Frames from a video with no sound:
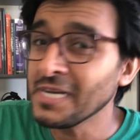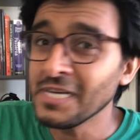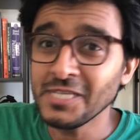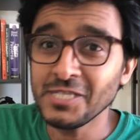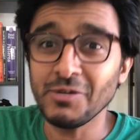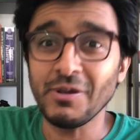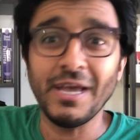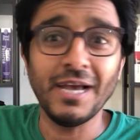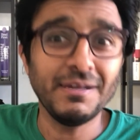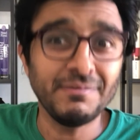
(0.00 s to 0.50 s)

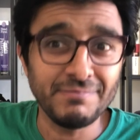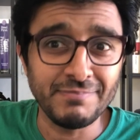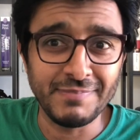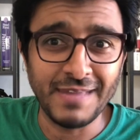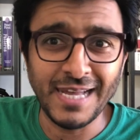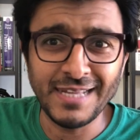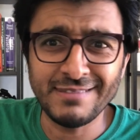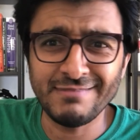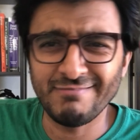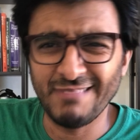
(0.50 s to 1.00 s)
So yeah,
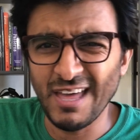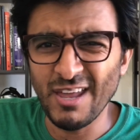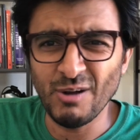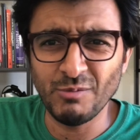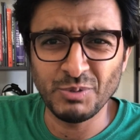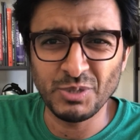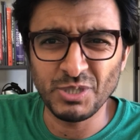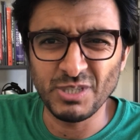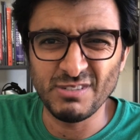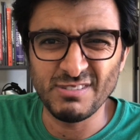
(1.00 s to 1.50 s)
that, that
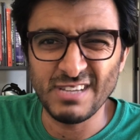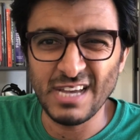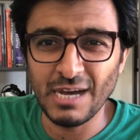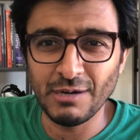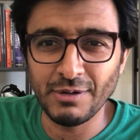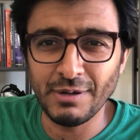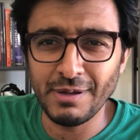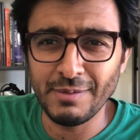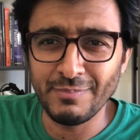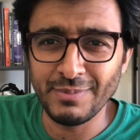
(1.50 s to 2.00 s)
option is out,
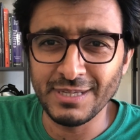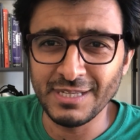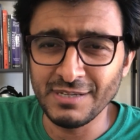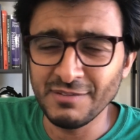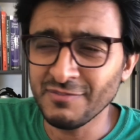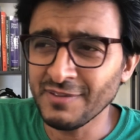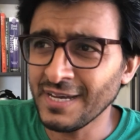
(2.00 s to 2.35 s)
I believe.